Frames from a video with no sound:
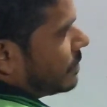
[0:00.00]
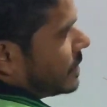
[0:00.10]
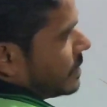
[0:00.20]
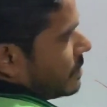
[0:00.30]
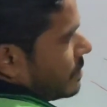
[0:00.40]

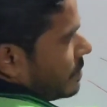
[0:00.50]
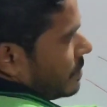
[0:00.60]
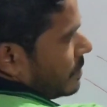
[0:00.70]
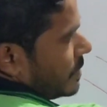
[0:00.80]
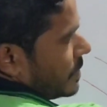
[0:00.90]
means
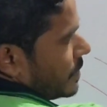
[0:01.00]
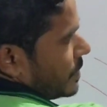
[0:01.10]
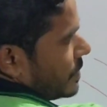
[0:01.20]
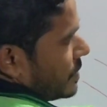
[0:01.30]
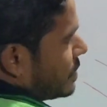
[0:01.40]
this much
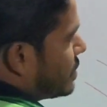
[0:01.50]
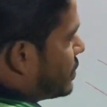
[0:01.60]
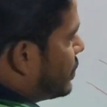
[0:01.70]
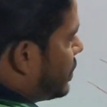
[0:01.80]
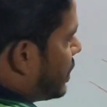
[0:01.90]
distance
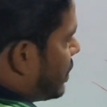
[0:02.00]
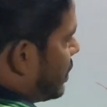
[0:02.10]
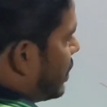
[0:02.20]
you have to take,